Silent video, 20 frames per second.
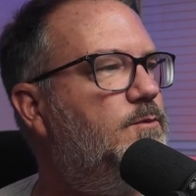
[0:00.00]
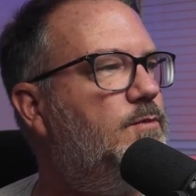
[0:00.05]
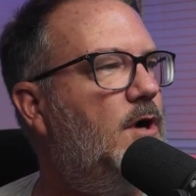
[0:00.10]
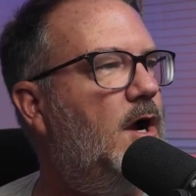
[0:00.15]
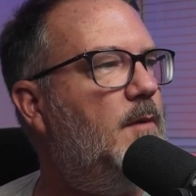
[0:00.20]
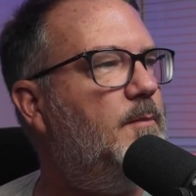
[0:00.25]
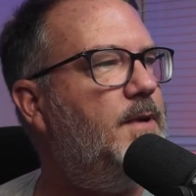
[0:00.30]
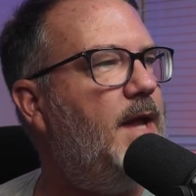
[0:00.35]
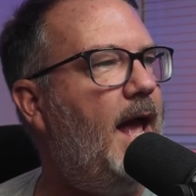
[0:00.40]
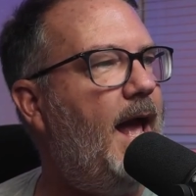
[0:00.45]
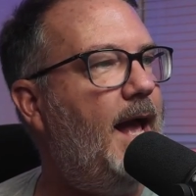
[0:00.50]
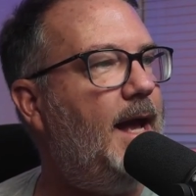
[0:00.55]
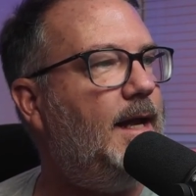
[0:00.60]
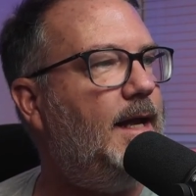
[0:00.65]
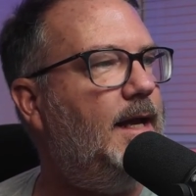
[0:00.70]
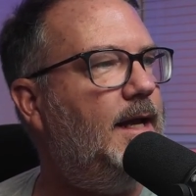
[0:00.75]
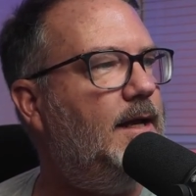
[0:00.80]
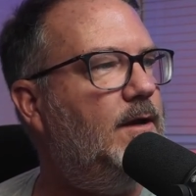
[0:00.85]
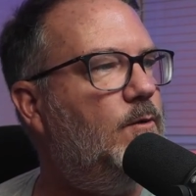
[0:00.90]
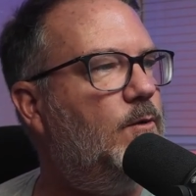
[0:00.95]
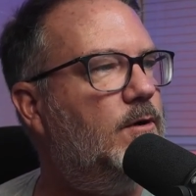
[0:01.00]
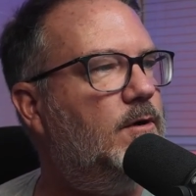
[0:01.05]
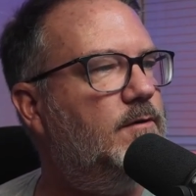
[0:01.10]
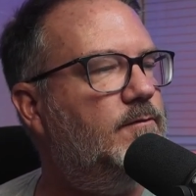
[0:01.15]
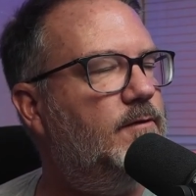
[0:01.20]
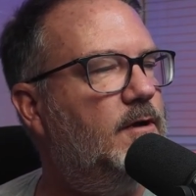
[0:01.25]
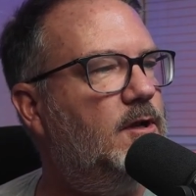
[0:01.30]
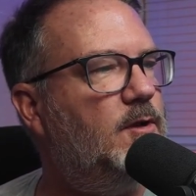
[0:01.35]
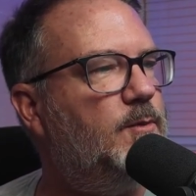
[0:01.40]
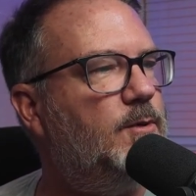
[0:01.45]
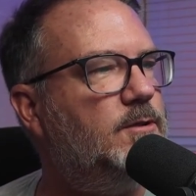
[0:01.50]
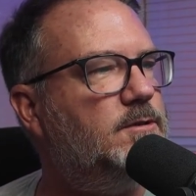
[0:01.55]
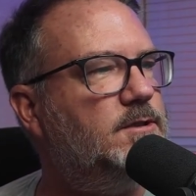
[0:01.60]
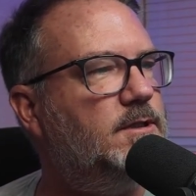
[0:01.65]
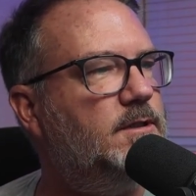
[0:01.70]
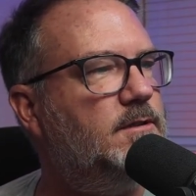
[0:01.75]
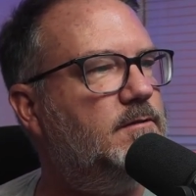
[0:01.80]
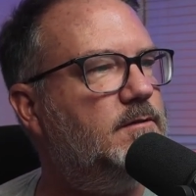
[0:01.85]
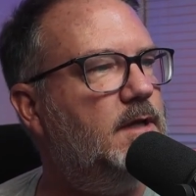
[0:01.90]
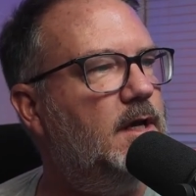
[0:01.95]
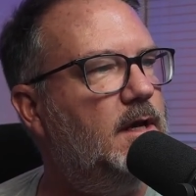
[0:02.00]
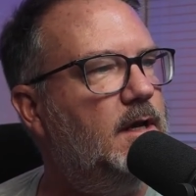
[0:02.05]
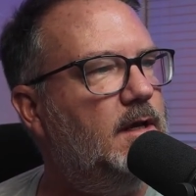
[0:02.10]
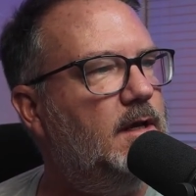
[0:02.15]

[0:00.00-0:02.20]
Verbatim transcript: prompt hacking, where developers can